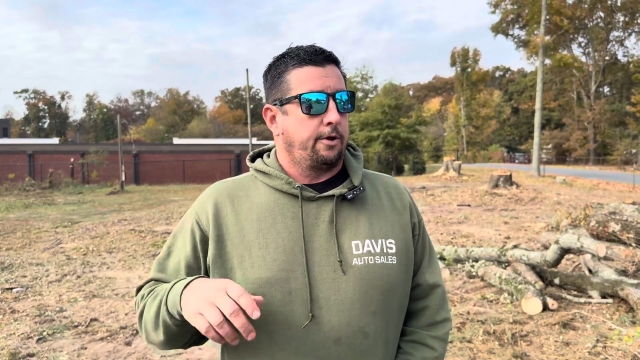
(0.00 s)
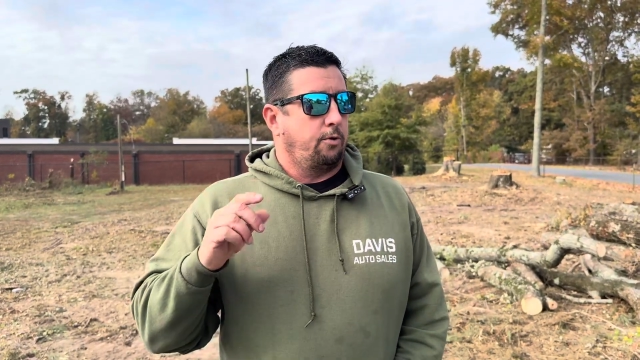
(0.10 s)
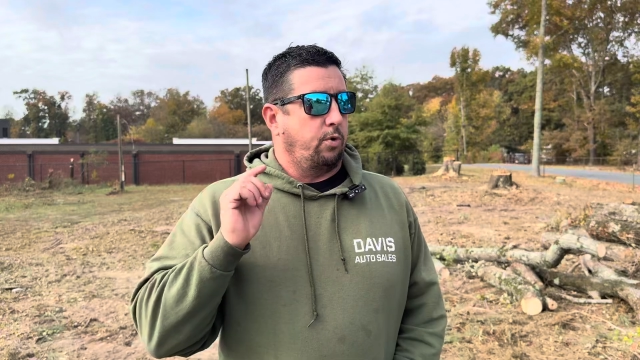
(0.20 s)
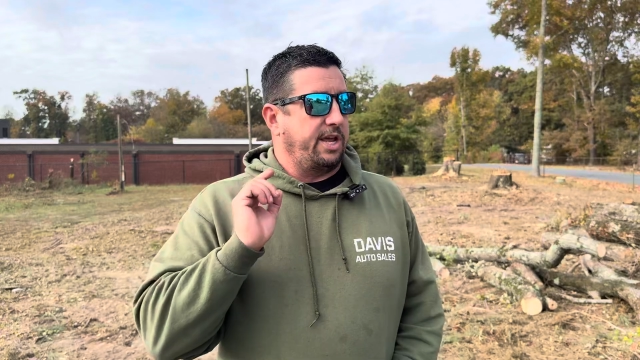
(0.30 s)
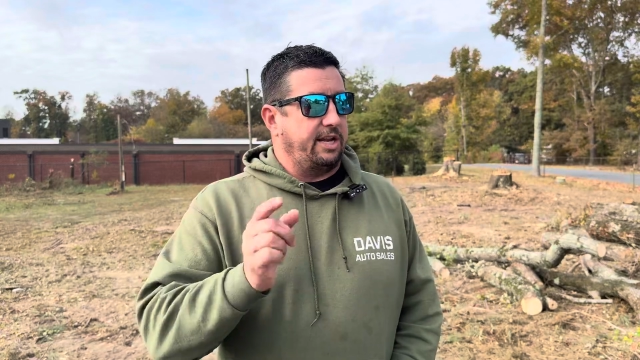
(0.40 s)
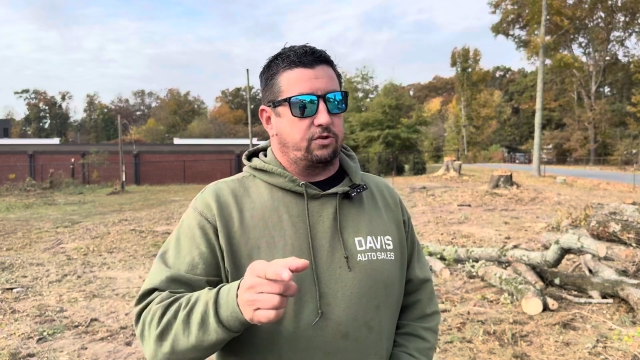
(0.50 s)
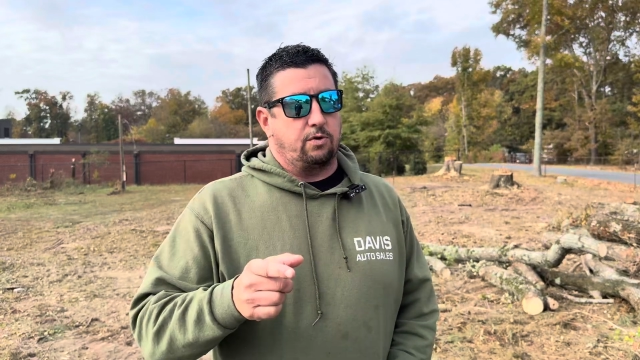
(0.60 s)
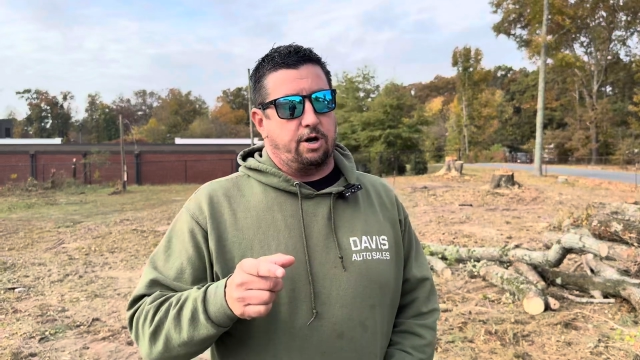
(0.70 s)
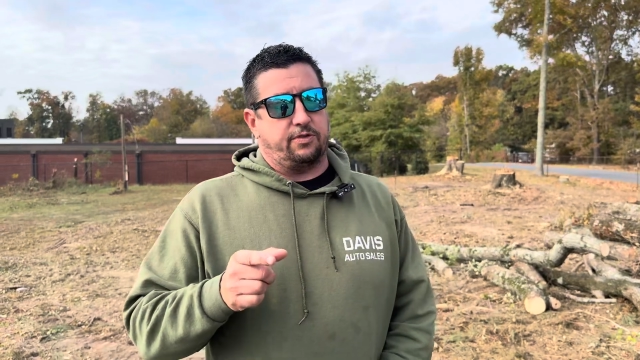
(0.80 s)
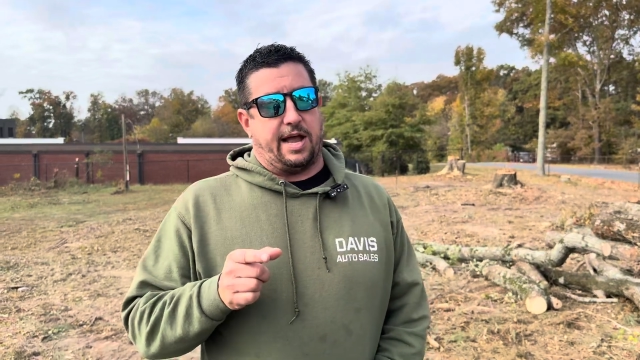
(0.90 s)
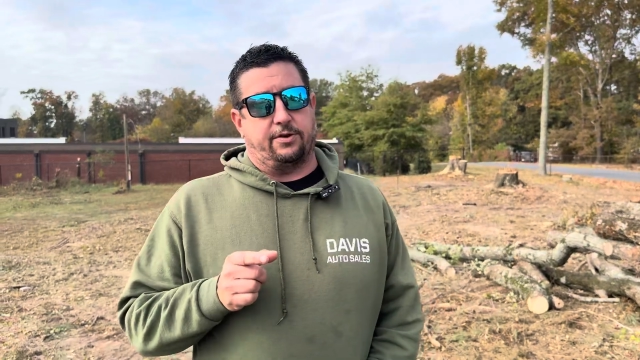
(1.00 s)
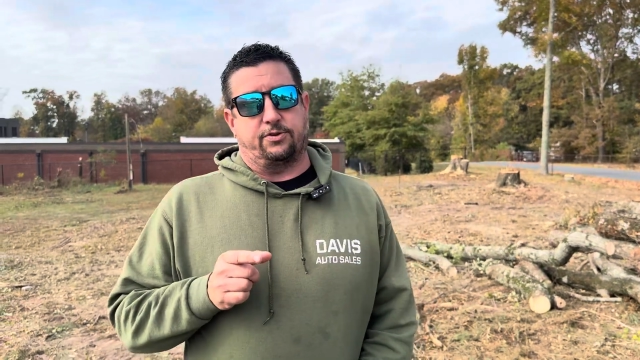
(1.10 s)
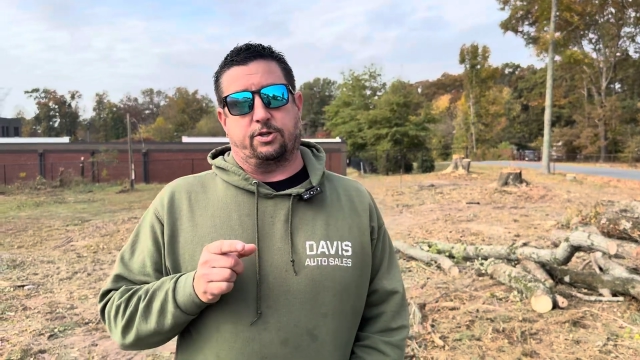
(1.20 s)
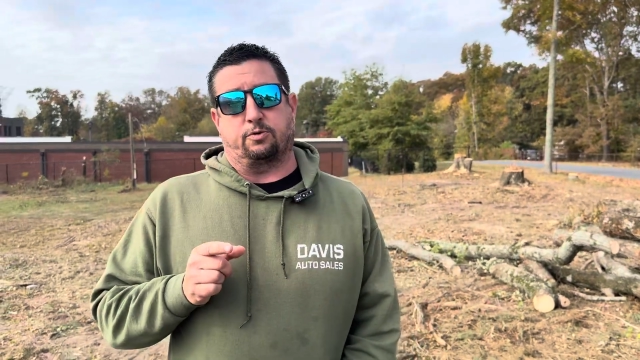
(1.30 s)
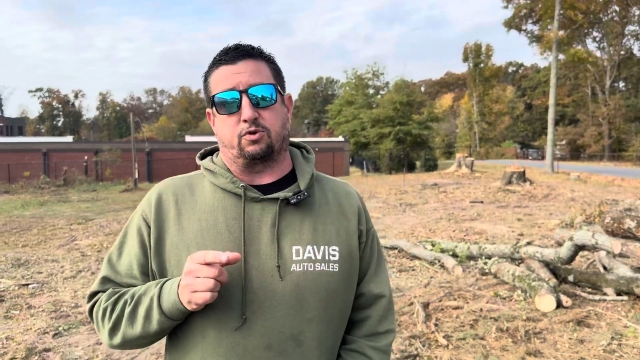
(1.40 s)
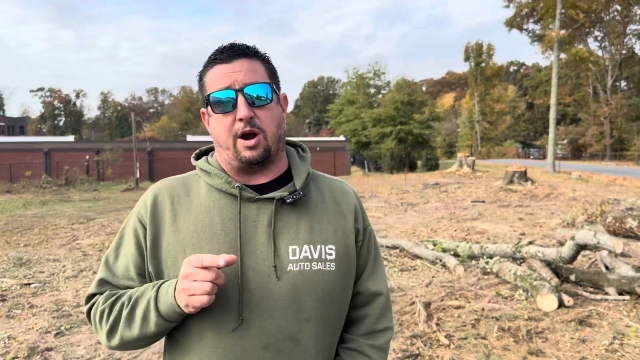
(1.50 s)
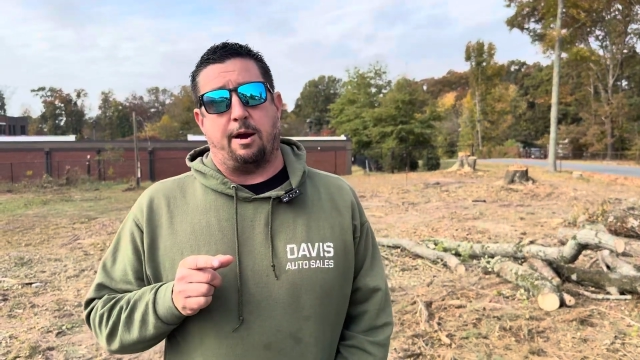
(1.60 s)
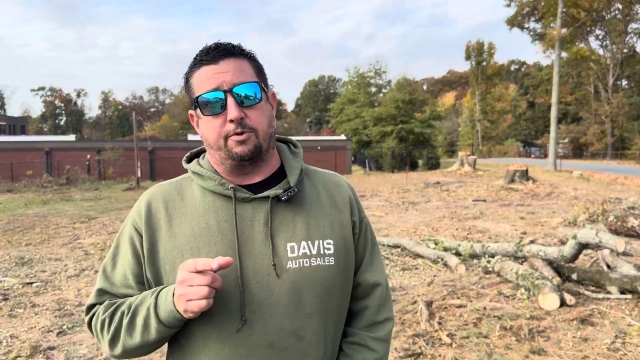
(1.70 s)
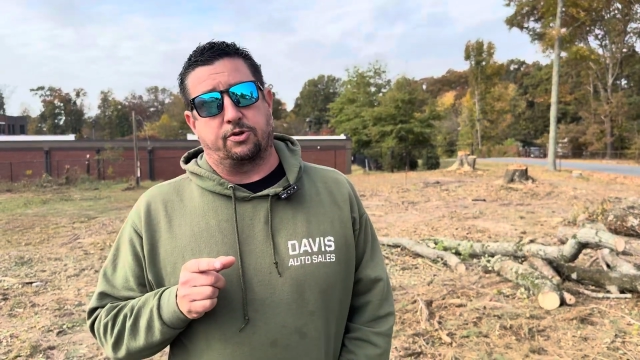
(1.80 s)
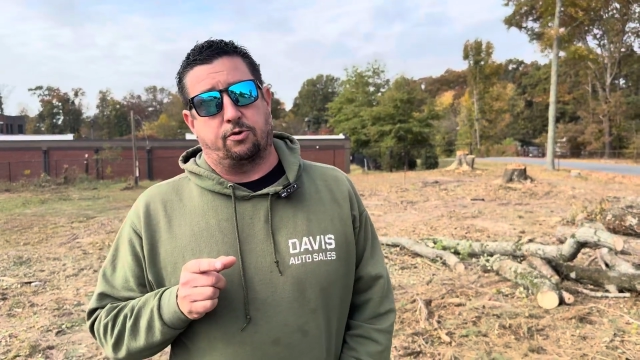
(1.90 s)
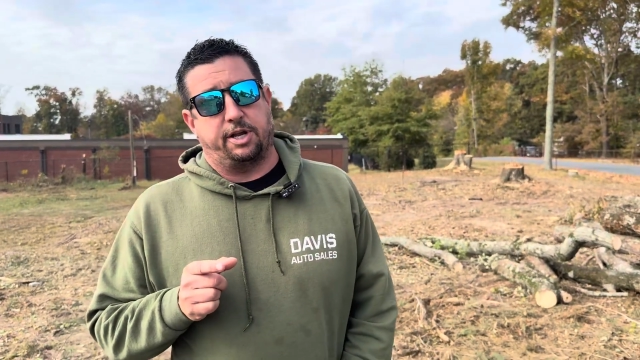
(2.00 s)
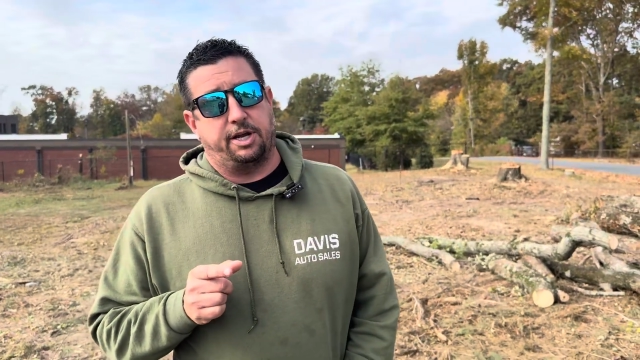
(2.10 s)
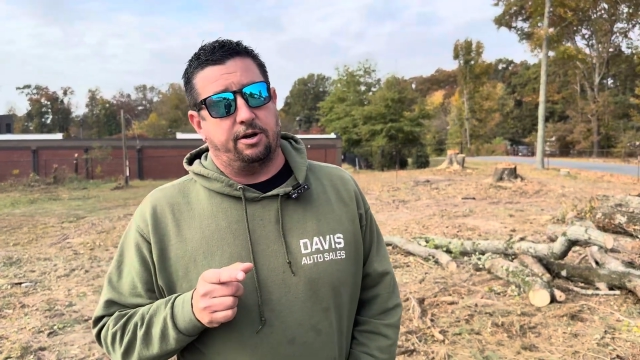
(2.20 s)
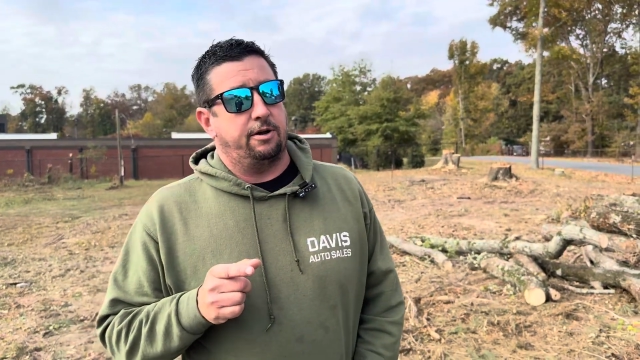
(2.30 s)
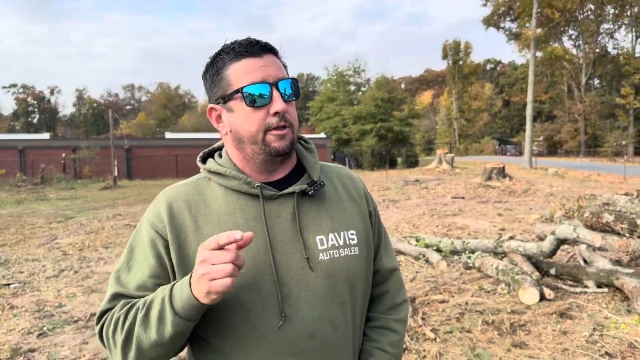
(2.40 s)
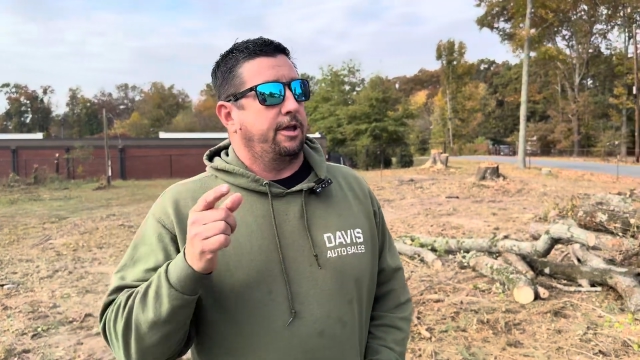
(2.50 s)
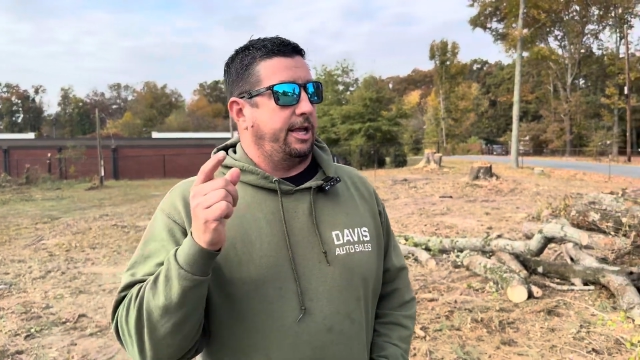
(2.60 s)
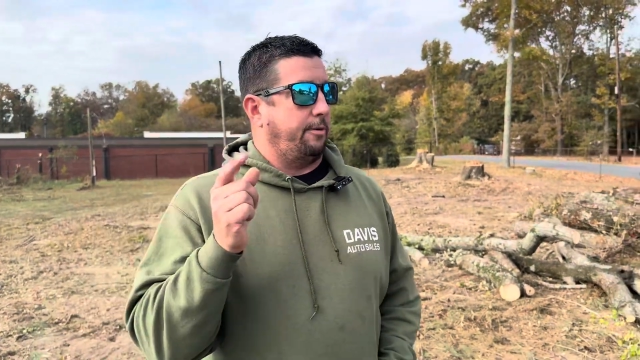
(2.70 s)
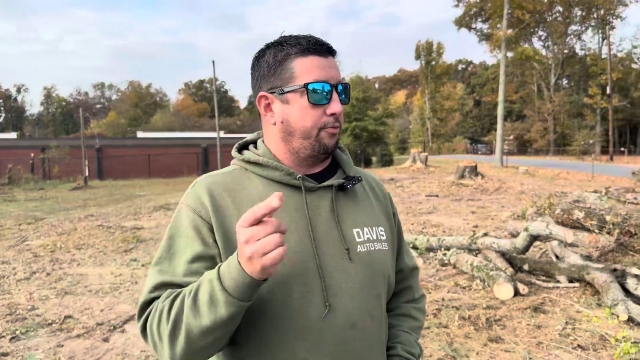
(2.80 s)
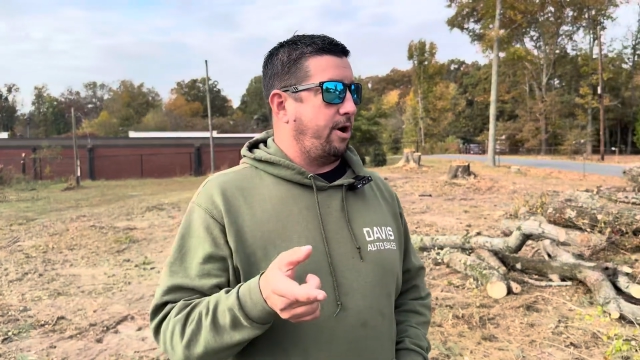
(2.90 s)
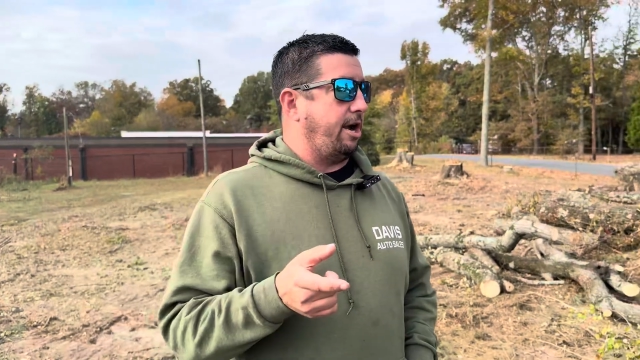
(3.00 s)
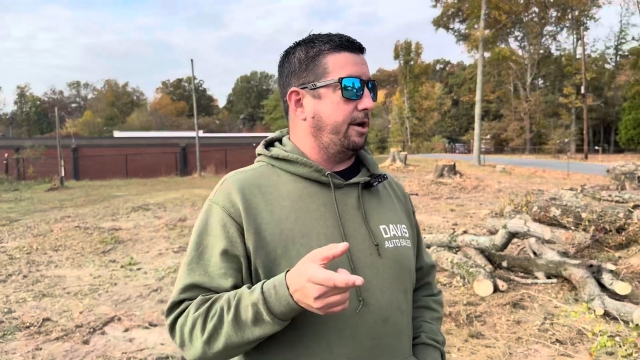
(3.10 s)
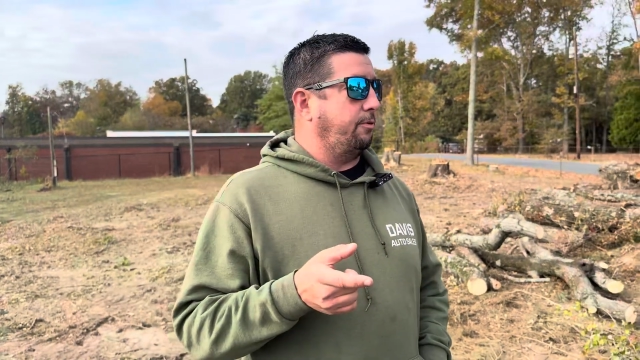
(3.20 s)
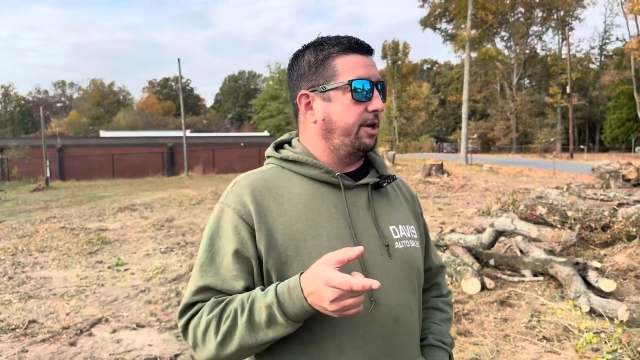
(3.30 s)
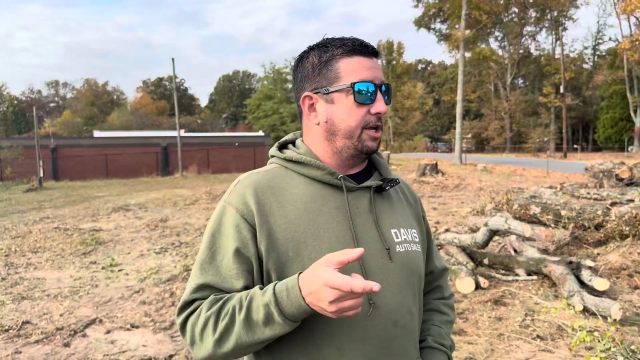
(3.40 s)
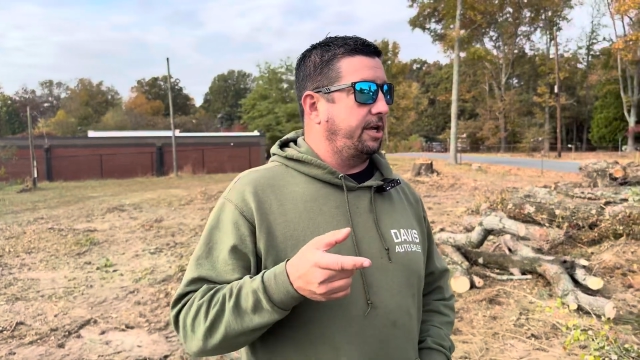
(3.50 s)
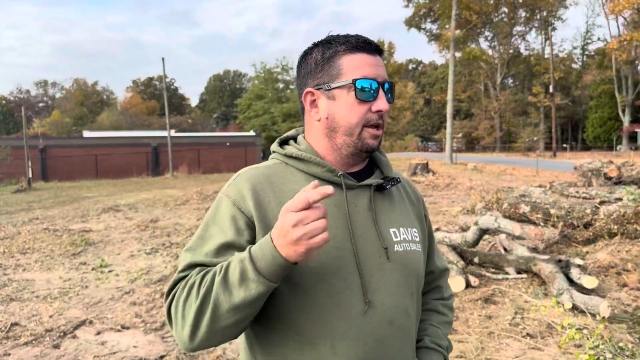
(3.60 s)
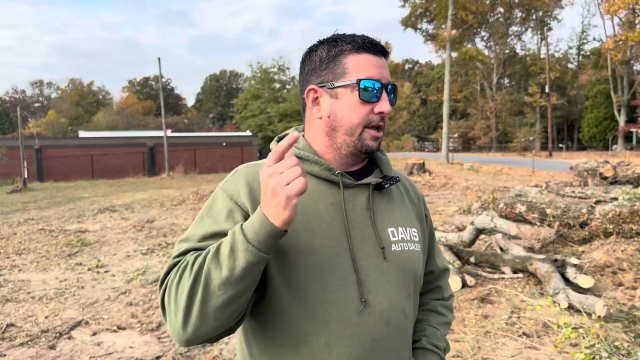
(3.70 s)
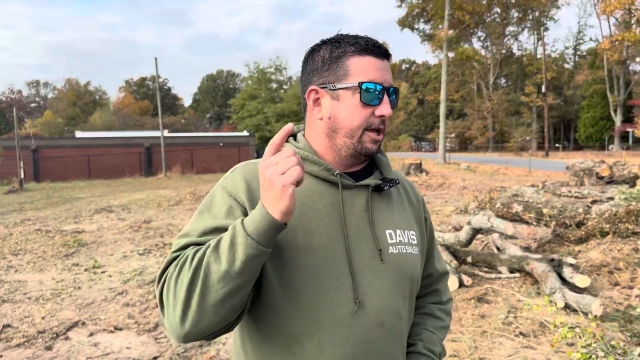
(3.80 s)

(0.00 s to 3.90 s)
We hit 200,000 subscribers on here, and I'm proud that we did,